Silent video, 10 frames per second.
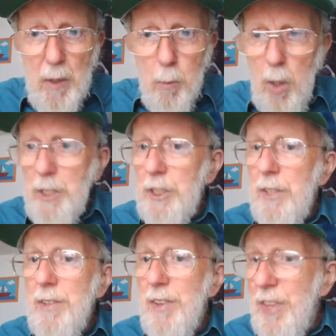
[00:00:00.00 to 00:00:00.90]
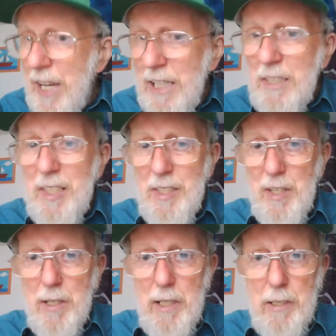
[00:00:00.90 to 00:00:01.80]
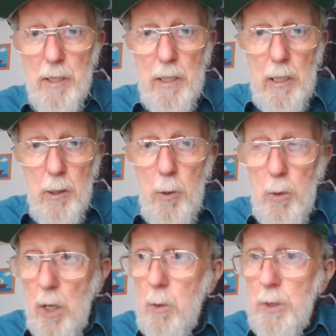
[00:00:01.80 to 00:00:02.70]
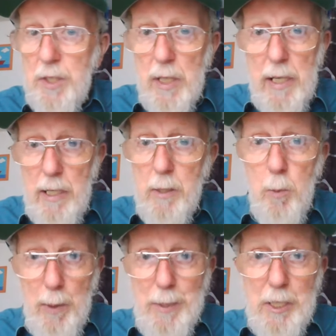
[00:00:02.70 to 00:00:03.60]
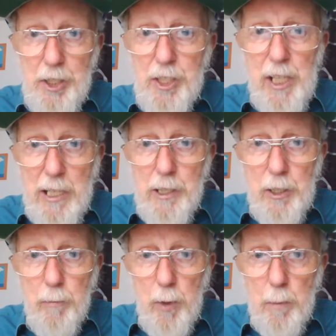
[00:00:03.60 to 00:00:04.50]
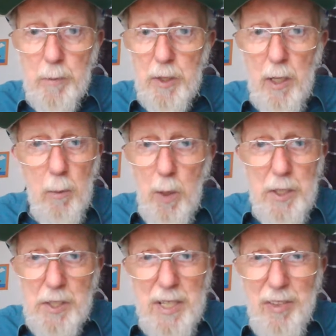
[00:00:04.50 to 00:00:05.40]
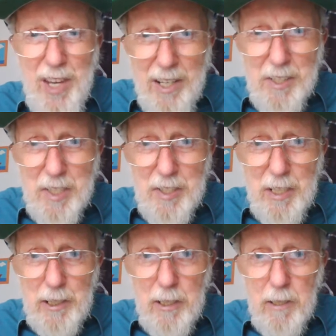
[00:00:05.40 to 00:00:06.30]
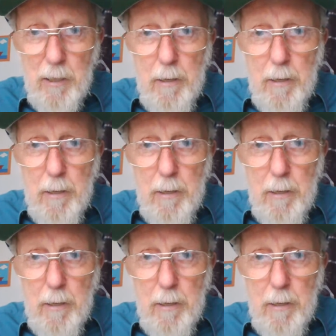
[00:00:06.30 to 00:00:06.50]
Why shouldn't they decide who goes in the women's changing rooms? Why isn't it their decision?